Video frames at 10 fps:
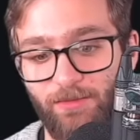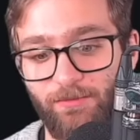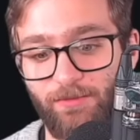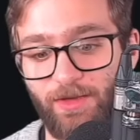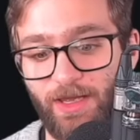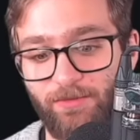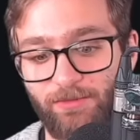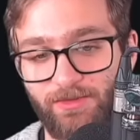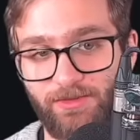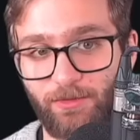for
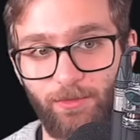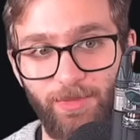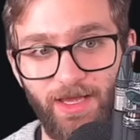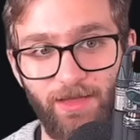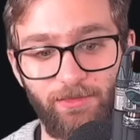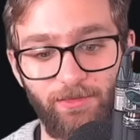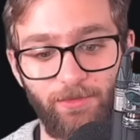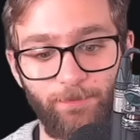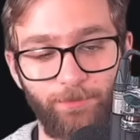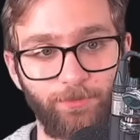every single path.
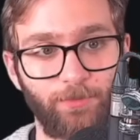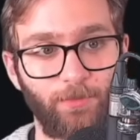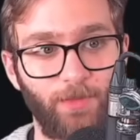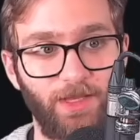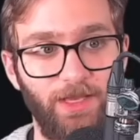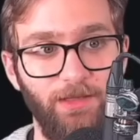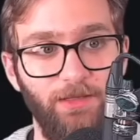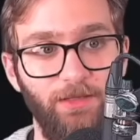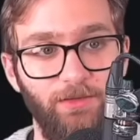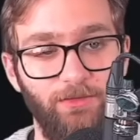Okay,
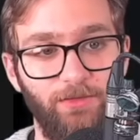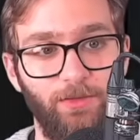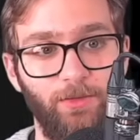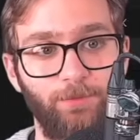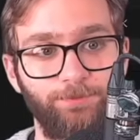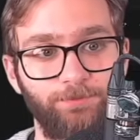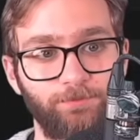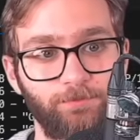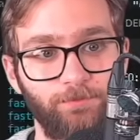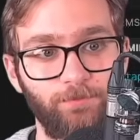so
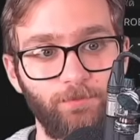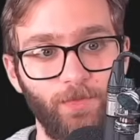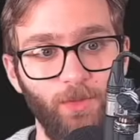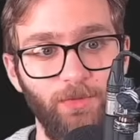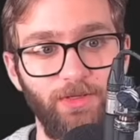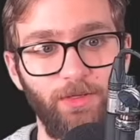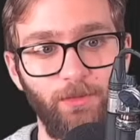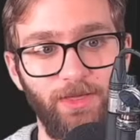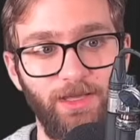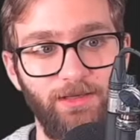we can go
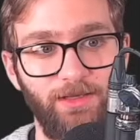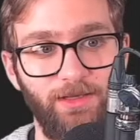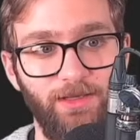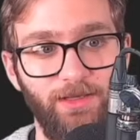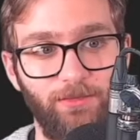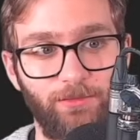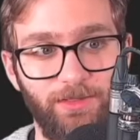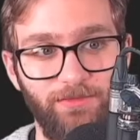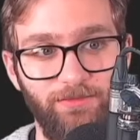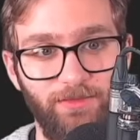ahead and
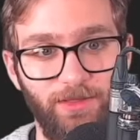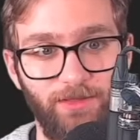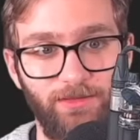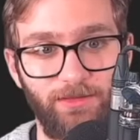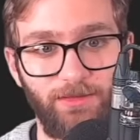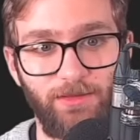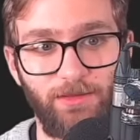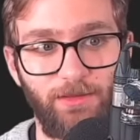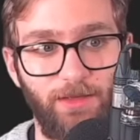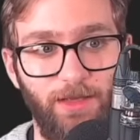reflood
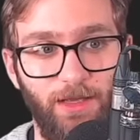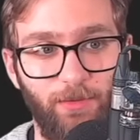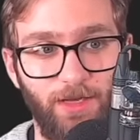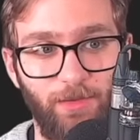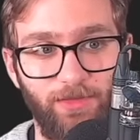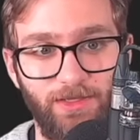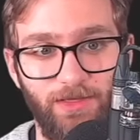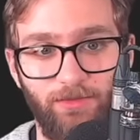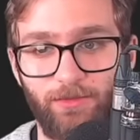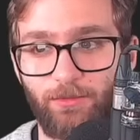our
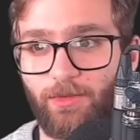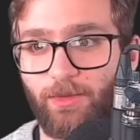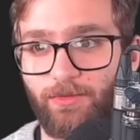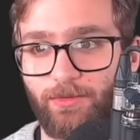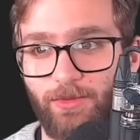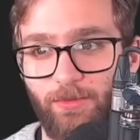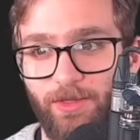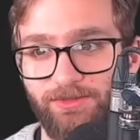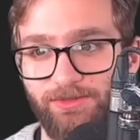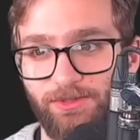application with a bunch of
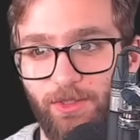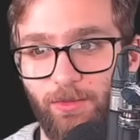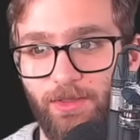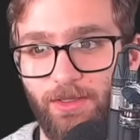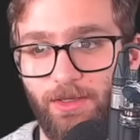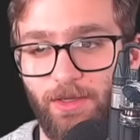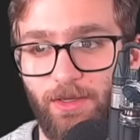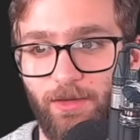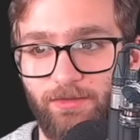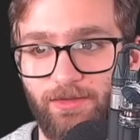requests. So
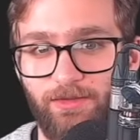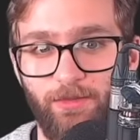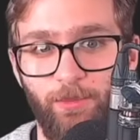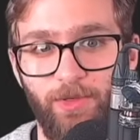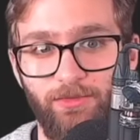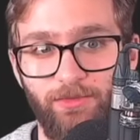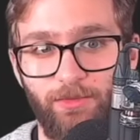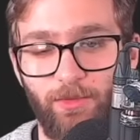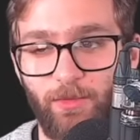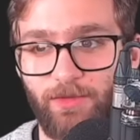I'll send a bunch of
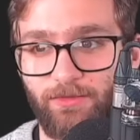requests